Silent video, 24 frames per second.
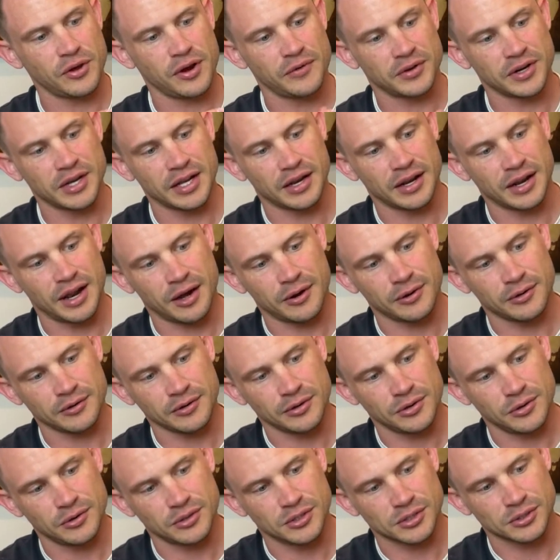you ever need it
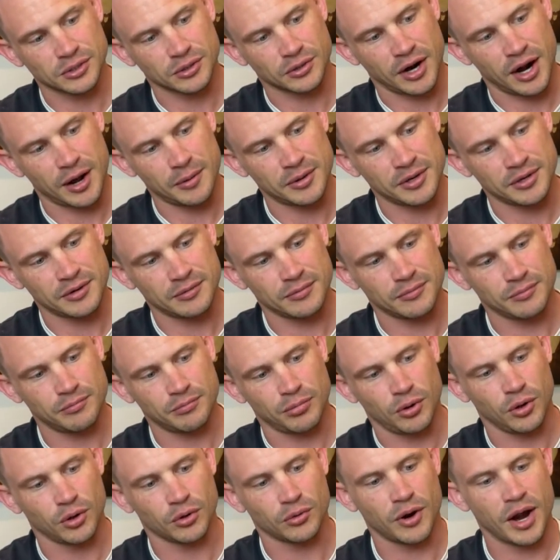out, you just grab it,
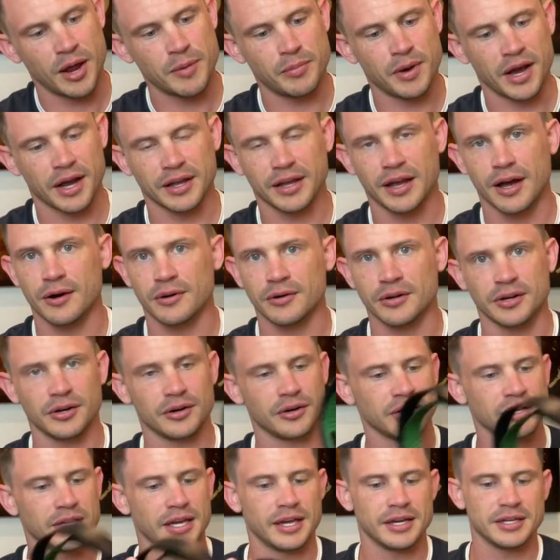pull it right back out, and
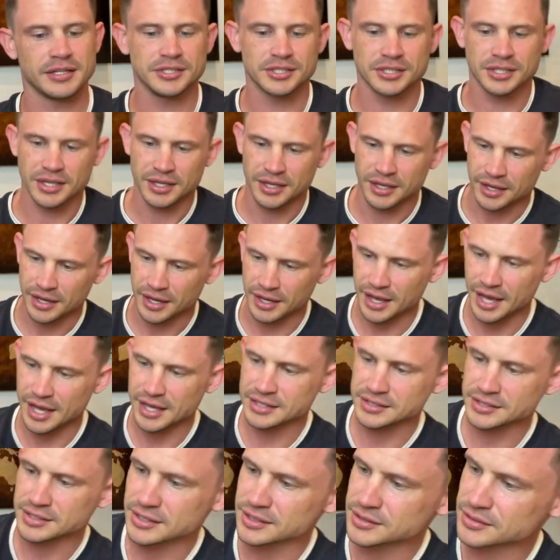you're engaged. It
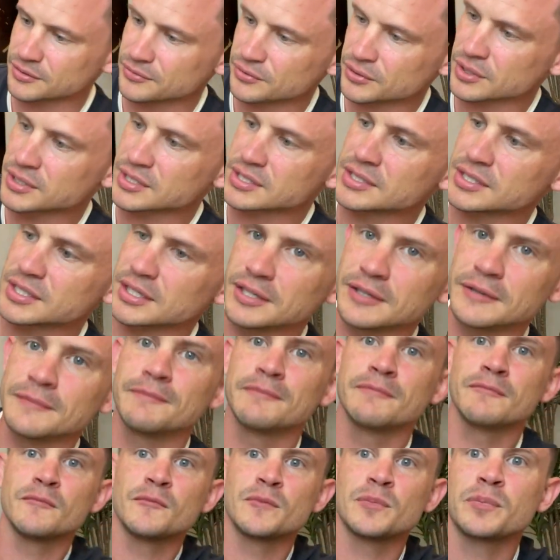has this, if you can see it,